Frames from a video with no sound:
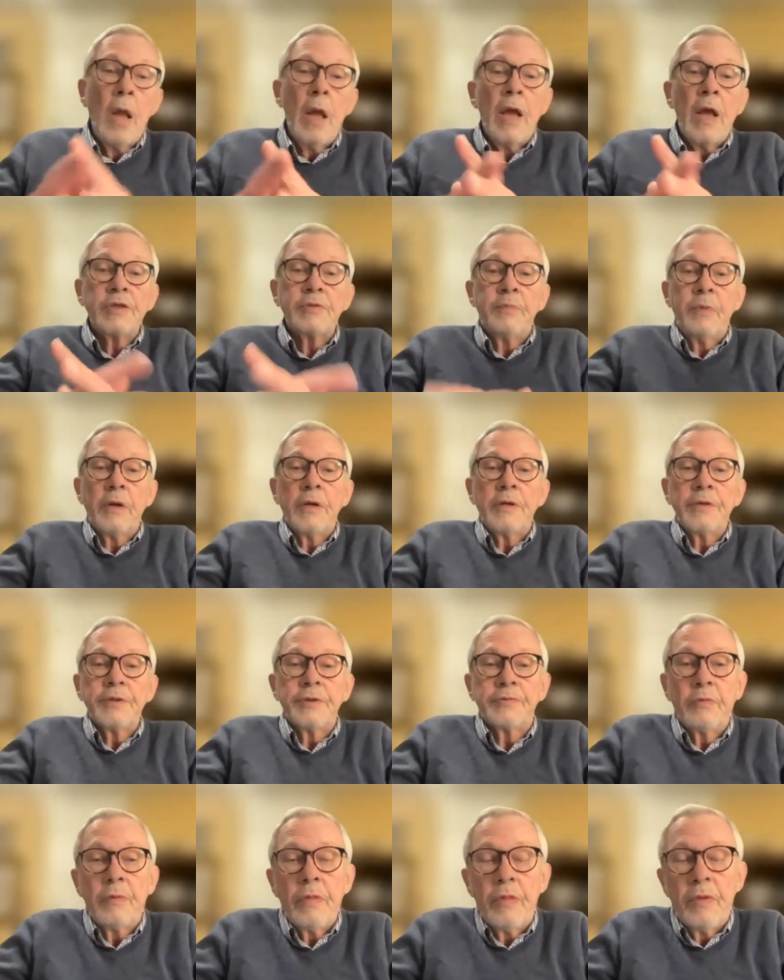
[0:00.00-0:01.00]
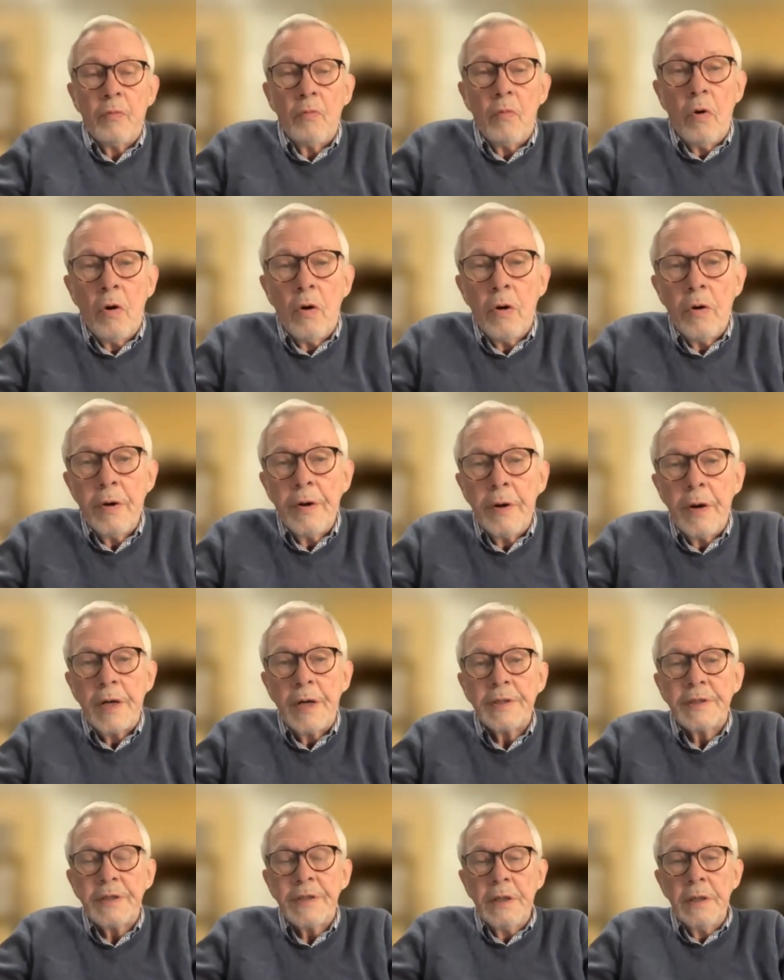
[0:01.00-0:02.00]
Hezbollah's the war in
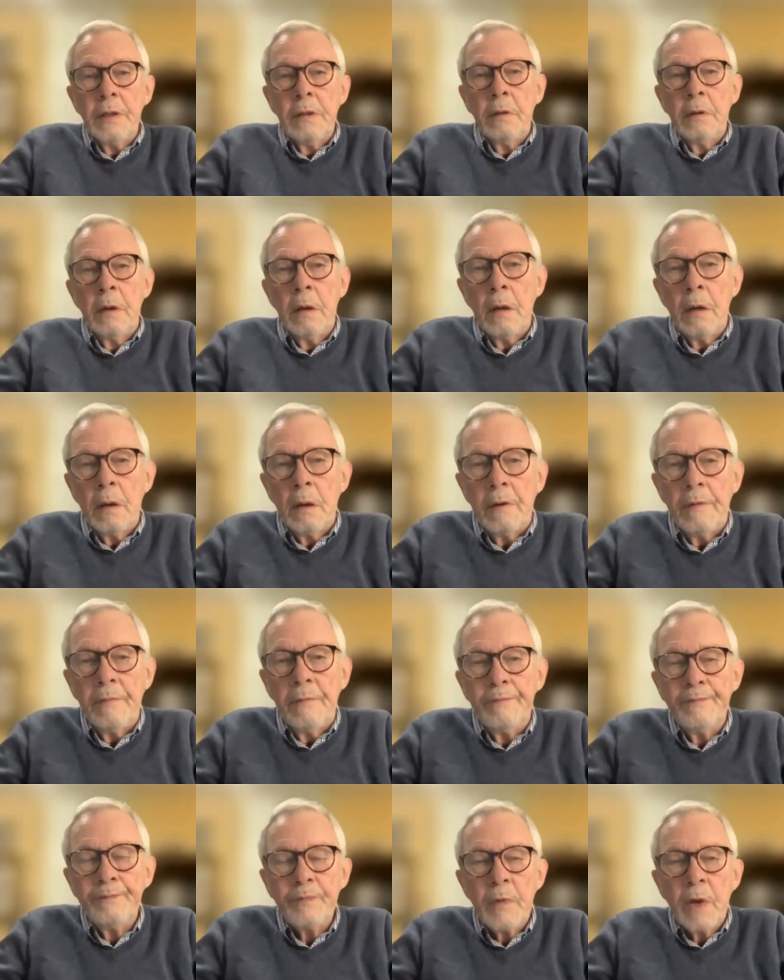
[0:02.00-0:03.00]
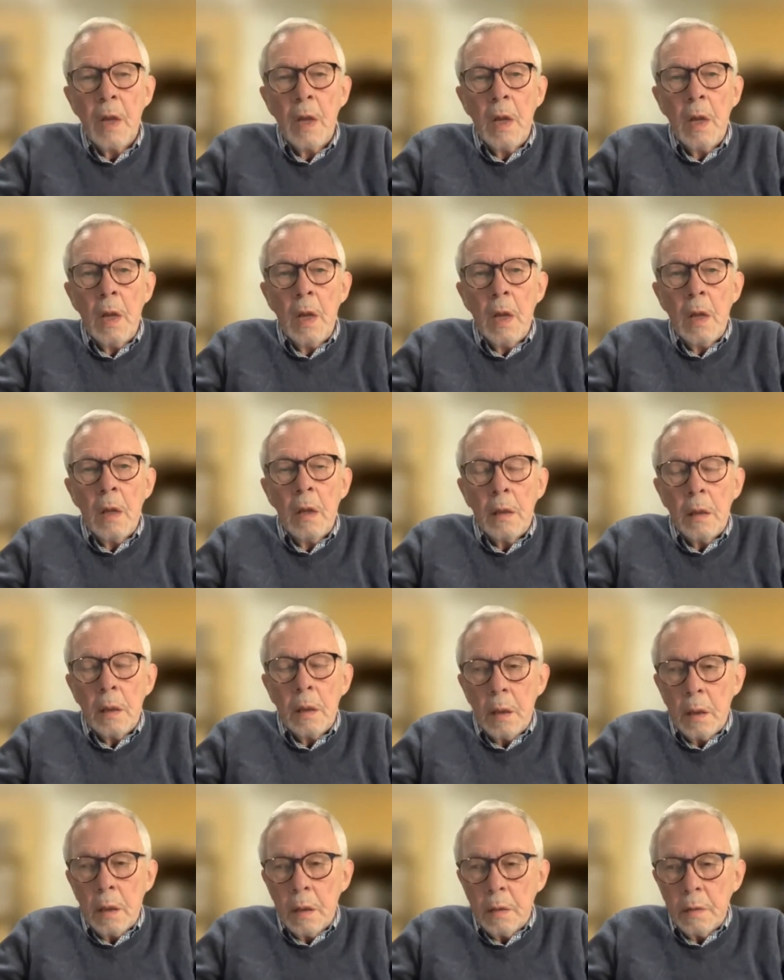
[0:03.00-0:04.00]
19, um,
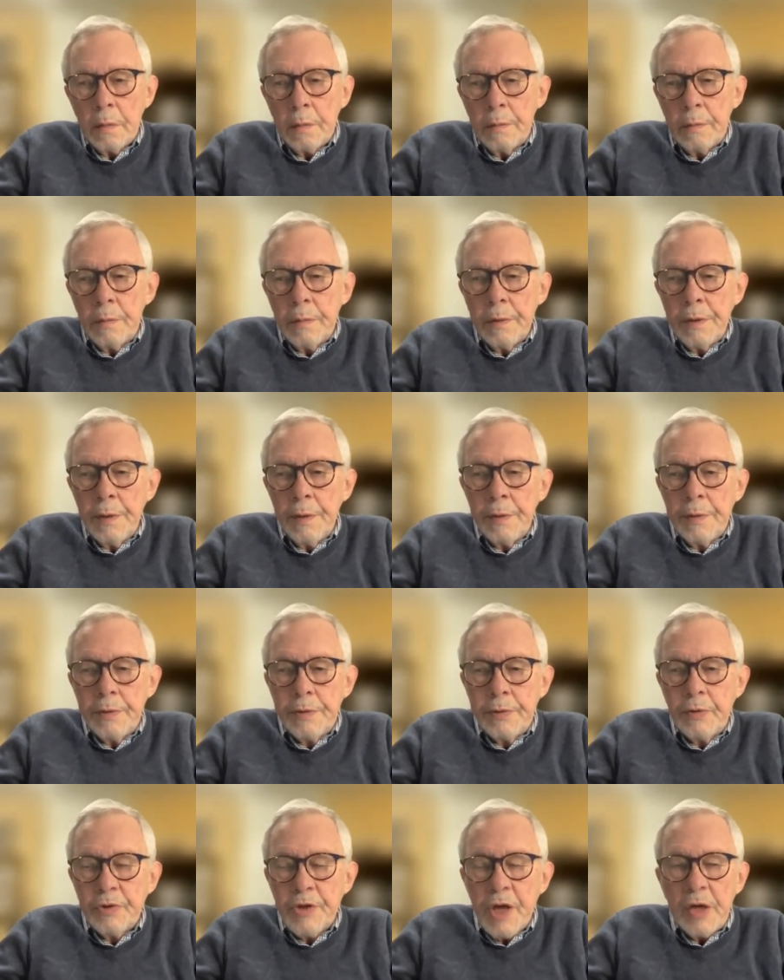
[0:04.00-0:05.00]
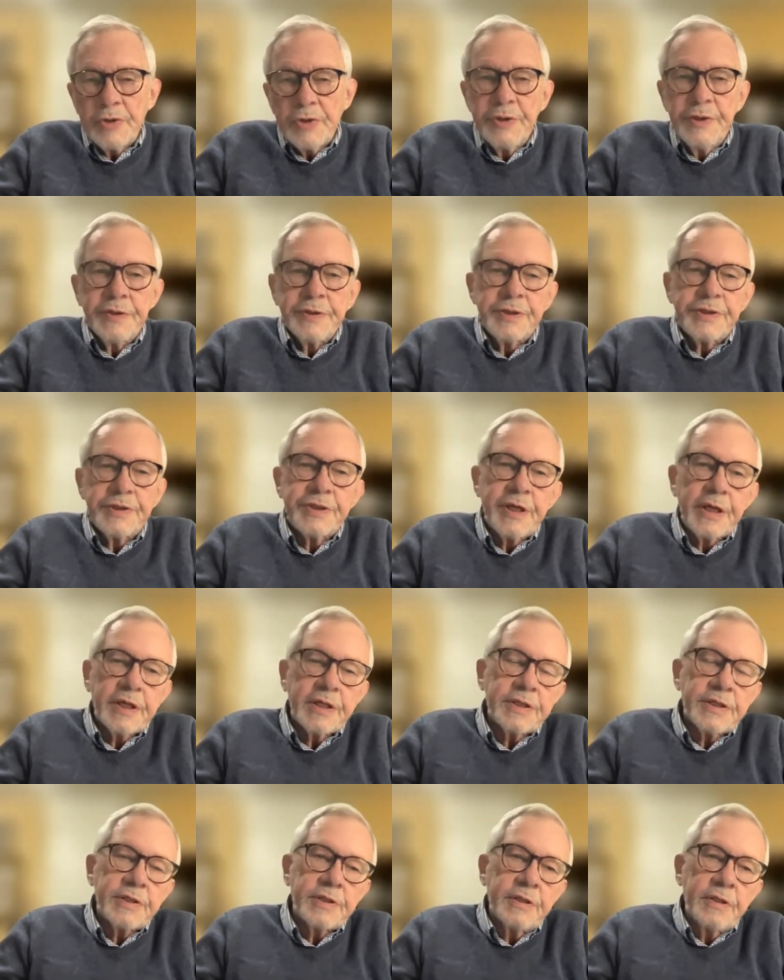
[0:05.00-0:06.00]
uh,
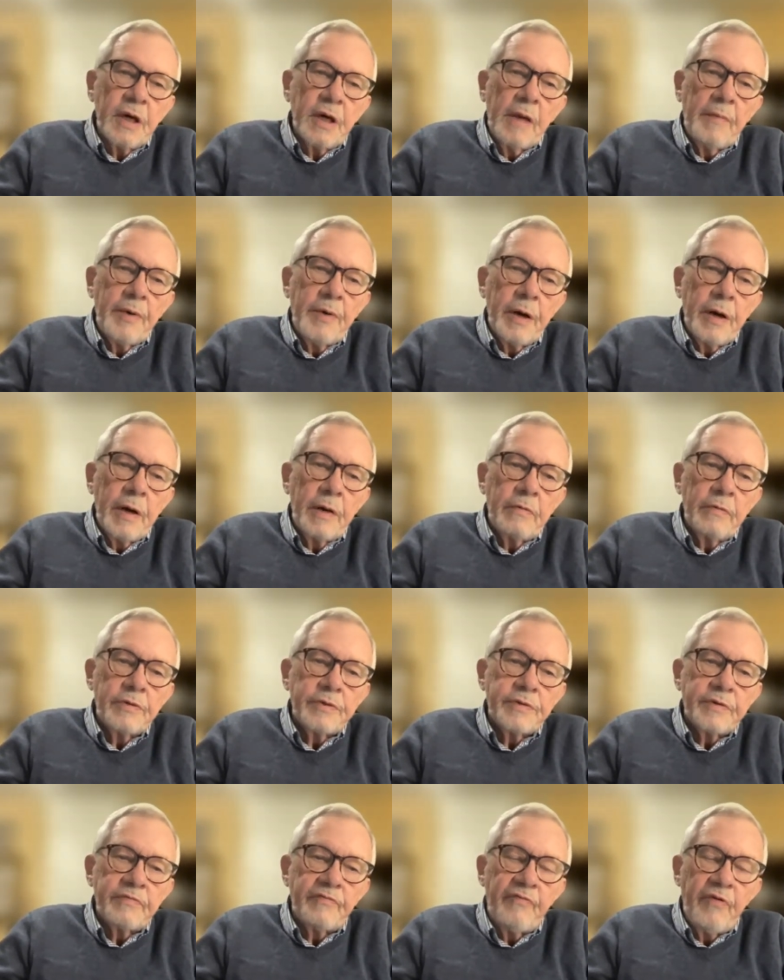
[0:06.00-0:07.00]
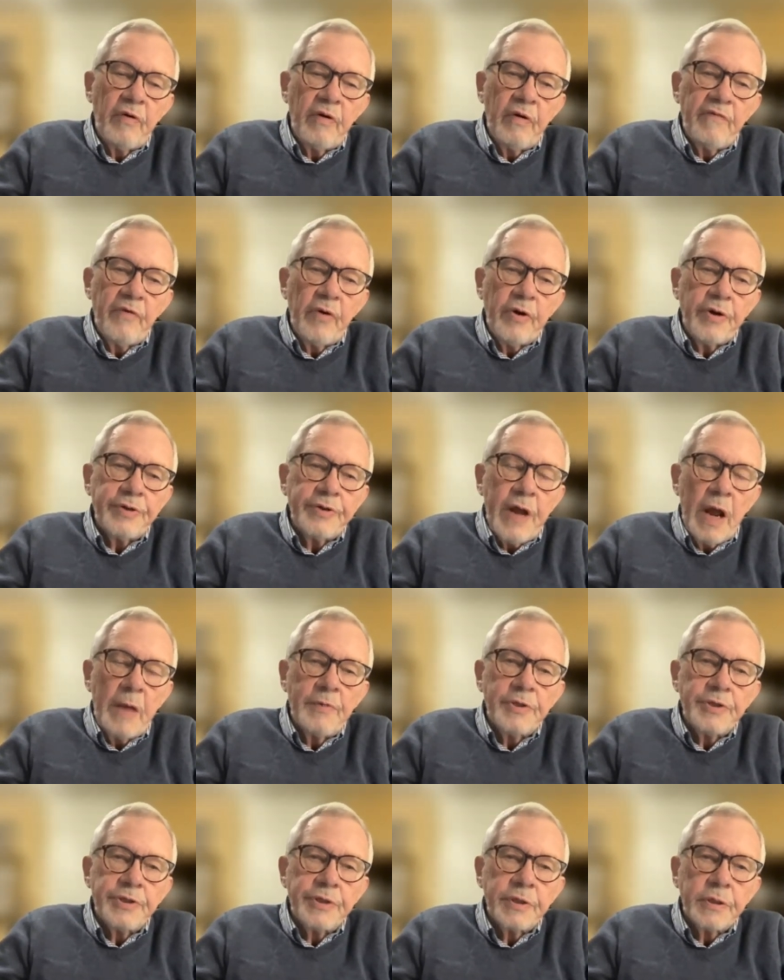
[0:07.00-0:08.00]
2006 in Lebanon was very, very
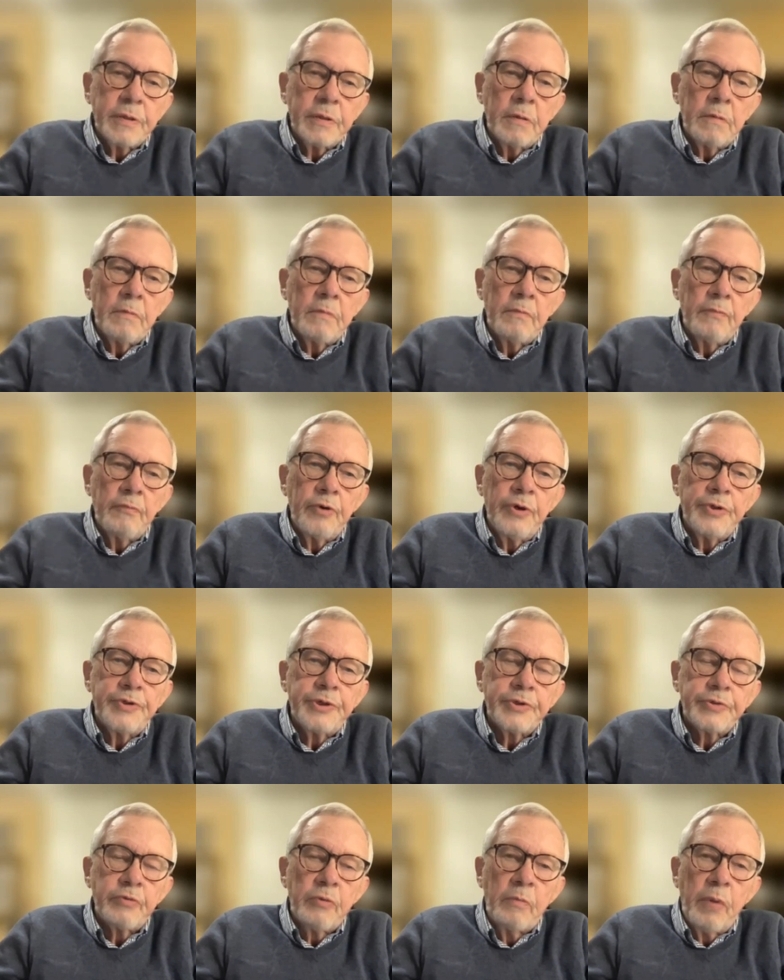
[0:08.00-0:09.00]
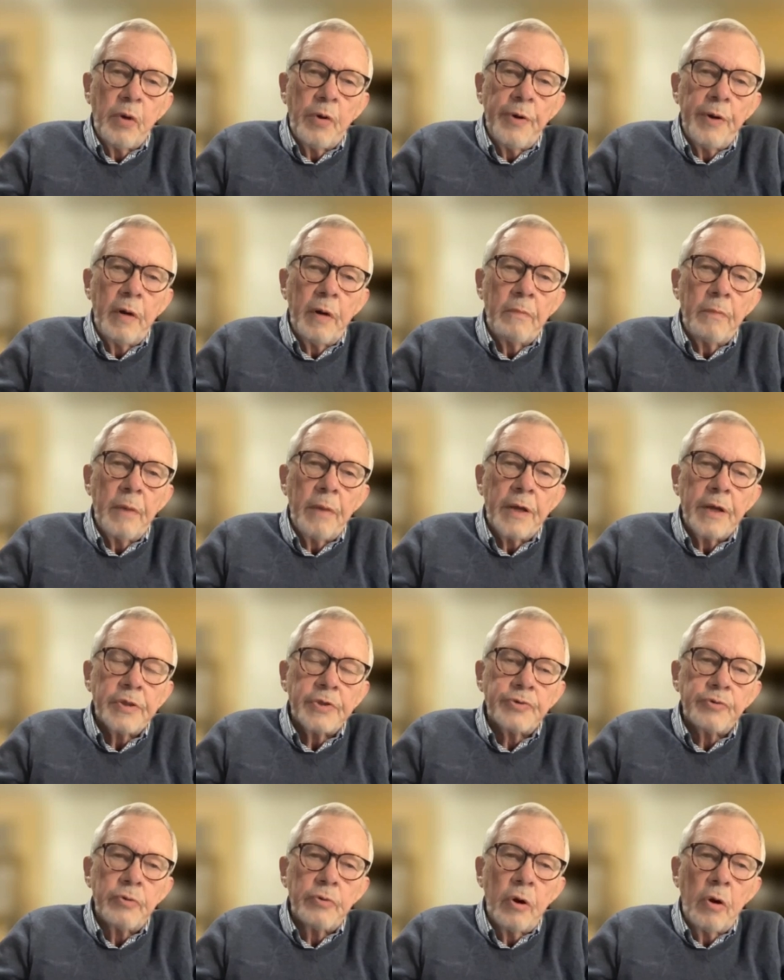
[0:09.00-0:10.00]
damaging. Bridges were blown up by
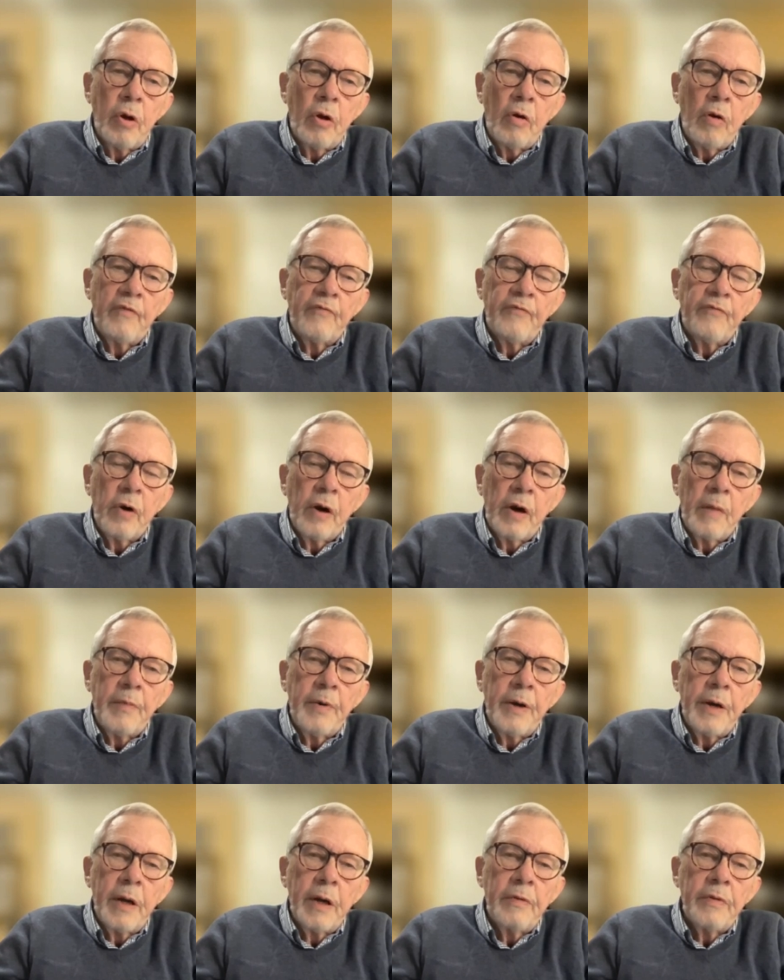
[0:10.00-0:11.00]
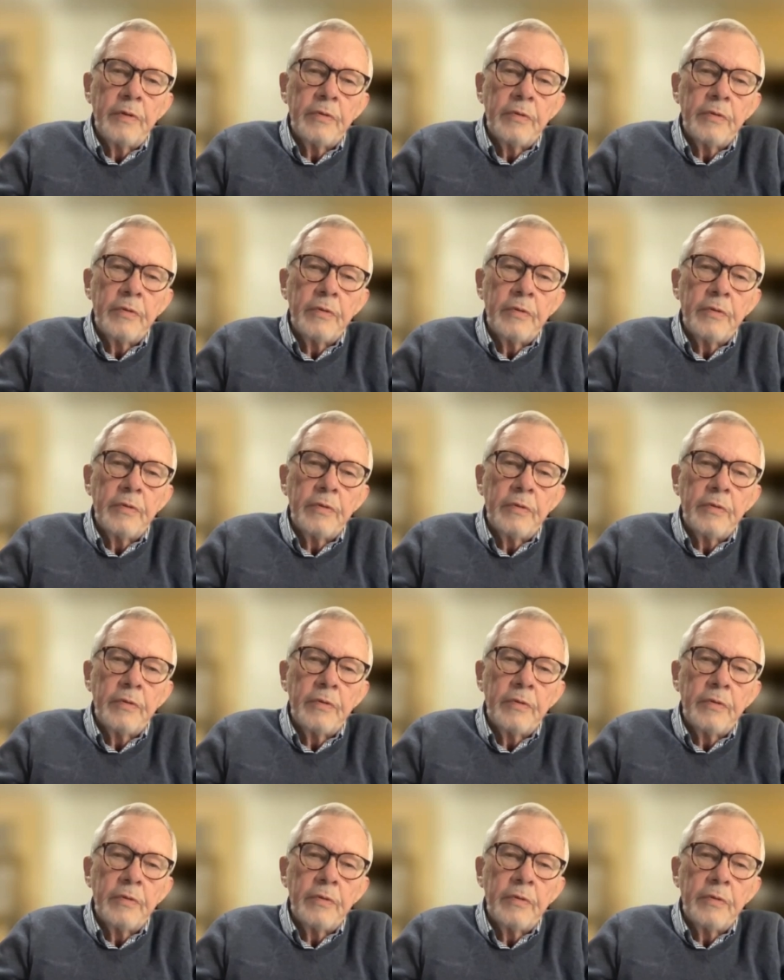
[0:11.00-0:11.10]
Israel all over Lebanon.